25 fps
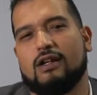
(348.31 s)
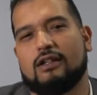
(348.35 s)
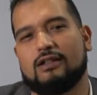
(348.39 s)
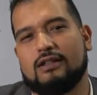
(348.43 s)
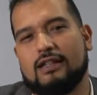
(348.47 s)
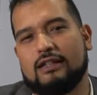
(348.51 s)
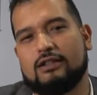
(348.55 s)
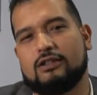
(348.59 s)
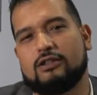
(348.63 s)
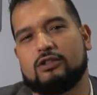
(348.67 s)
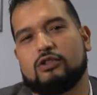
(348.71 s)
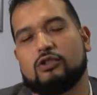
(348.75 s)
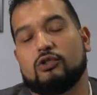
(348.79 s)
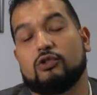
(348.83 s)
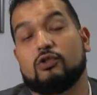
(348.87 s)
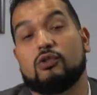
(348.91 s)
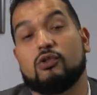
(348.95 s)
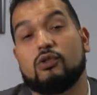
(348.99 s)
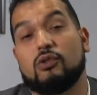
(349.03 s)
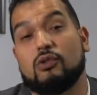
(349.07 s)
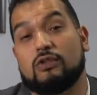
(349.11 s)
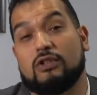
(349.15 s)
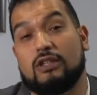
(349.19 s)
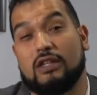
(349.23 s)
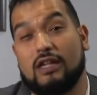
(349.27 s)

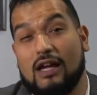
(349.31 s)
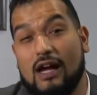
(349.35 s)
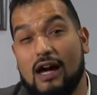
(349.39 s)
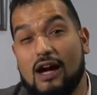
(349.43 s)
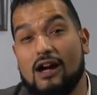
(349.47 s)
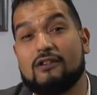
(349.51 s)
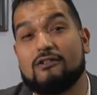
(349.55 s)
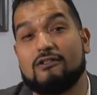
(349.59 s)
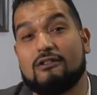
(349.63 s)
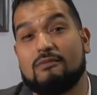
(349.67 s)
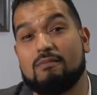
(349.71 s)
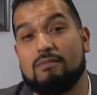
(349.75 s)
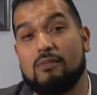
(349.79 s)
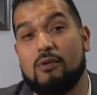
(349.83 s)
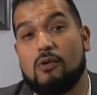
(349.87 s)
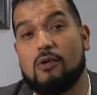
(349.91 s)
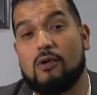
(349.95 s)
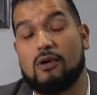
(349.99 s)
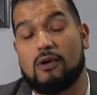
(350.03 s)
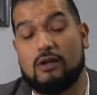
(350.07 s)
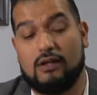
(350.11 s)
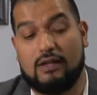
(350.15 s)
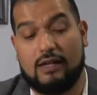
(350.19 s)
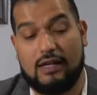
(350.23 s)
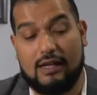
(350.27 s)
They are
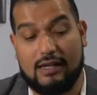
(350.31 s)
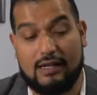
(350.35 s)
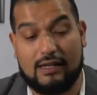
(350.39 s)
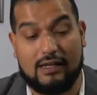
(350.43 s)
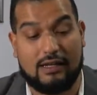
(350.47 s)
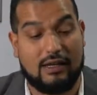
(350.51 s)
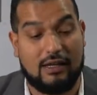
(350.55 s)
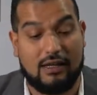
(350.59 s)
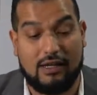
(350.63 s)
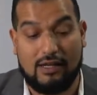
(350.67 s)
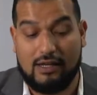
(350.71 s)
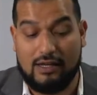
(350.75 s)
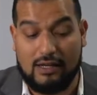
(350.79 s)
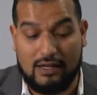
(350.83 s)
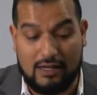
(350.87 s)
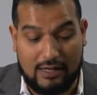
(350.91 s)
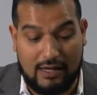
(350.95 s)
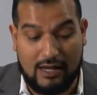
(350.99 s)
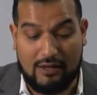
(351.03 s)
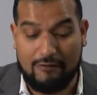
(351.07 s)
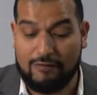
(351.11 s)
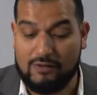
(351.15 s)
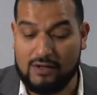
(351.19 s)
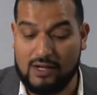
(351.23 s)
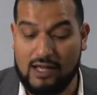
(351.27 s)
important. In
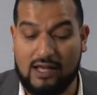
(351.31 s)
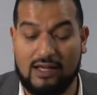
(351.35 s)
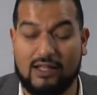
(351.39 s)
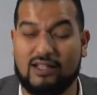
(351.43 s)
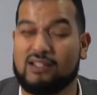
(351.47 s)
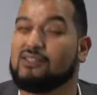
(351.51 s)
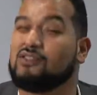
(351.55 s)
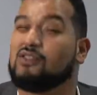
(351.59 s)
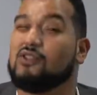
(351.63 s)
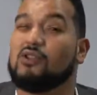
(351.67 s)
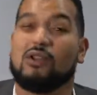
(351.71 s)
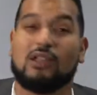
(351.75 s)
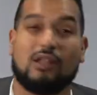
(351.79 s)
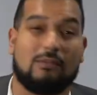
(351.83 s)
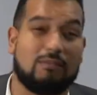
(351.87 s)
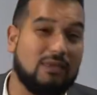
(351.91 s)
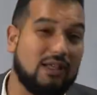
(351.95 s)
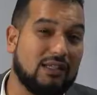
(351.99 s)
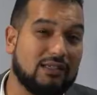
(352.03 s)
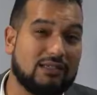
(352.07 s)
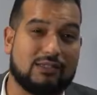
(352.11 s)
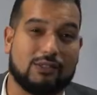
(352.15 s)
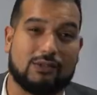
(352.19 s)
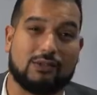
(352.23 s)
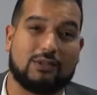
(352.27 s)
F&I, it's all a
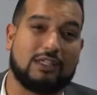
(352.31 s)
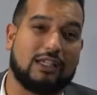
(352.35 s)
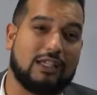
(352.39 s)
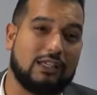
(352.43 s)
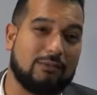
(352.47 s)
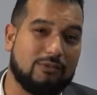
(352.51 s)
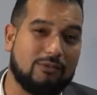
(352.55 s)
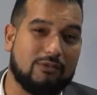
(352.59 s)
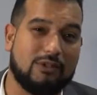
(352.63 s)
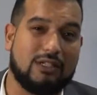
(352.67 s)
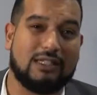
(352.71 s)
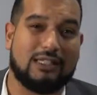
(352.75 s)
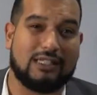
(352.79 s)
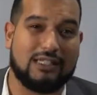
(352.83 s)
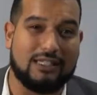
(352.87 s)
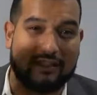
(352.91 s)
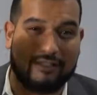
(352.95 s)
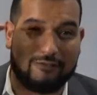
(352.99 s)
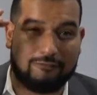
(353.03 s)
mental game, really.